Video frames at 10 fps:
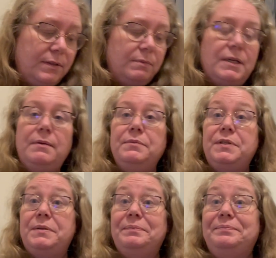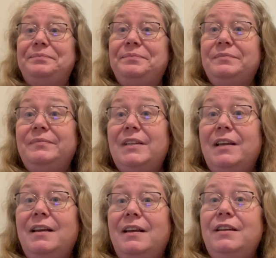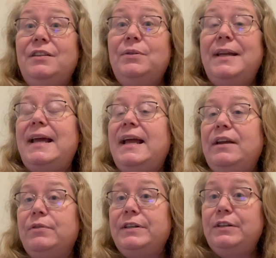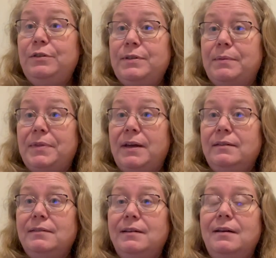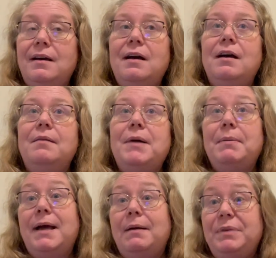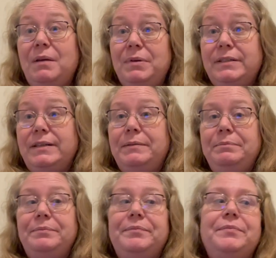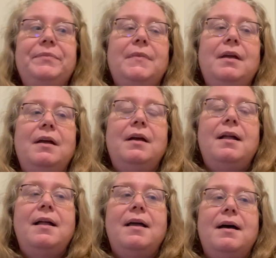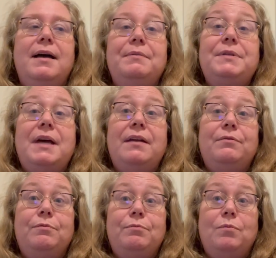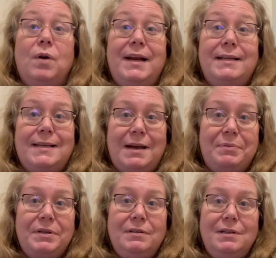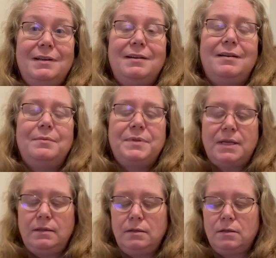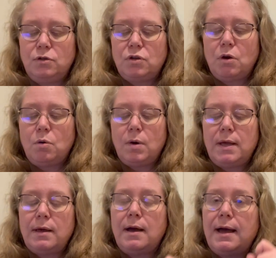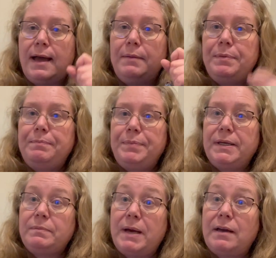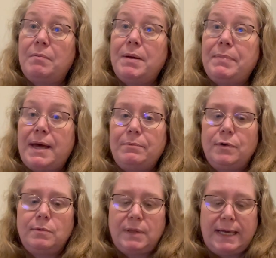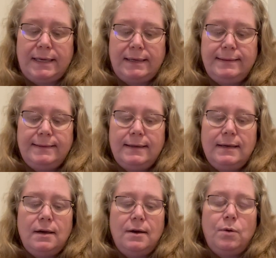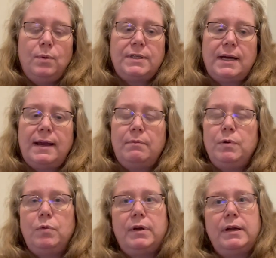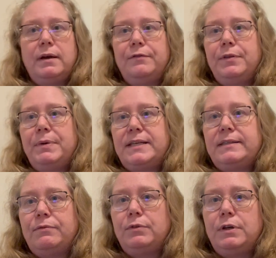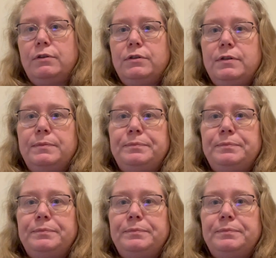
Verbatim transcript: sometimes you get a hankering to do something. Um, I'm happy I picked it up. I am sad of what has happened um, since. So I picked back up my Battenberg blanket, which I have been working on for the past several years.